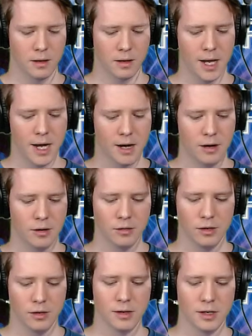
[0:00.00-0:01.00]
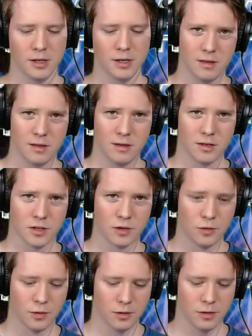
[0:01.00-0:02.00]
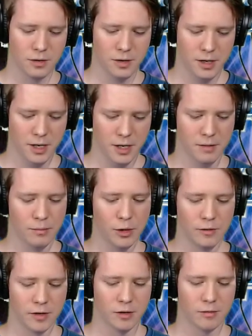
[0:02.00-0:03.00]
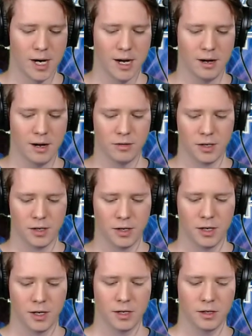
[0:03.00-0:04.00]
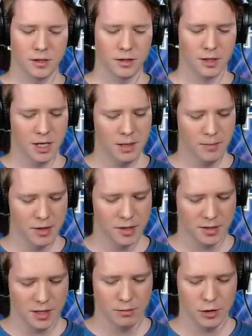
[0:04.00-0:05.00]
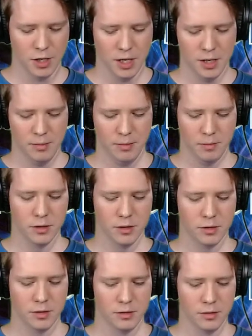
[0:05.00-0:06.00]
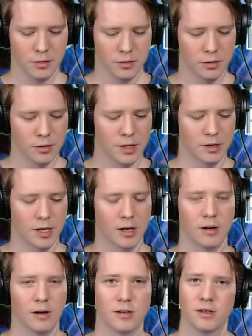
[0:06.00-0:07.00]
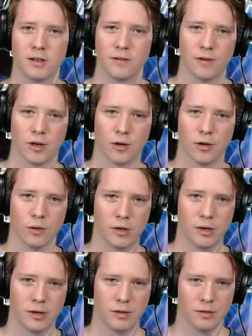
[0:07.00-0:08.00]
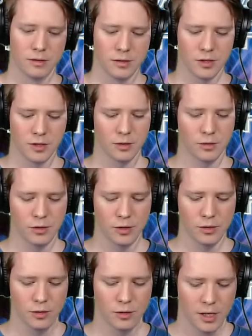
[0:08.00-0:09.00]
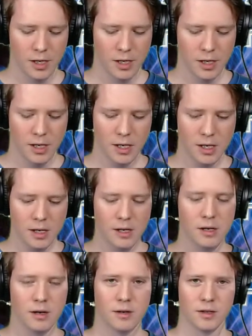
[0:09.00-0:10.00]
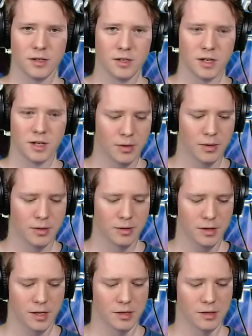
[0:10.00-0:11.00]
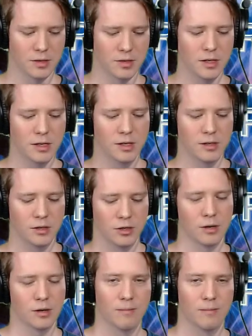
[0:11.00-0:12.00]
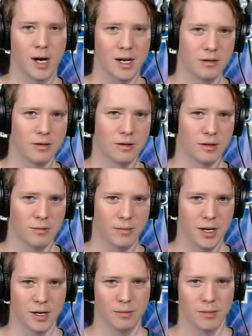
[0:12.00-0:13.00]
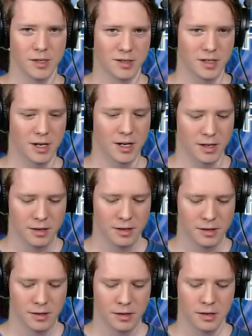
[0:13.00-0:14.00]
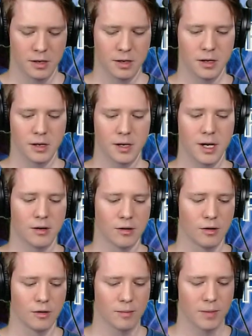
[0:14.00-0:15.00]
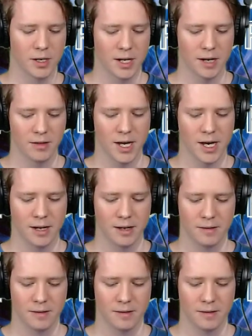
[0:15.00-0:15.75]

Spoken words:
Now you can take this chord and move it around. Keep the same shape, but do it on a different chord. So do E on the top and C sharp minor on the bottom instead. Now go up and down that.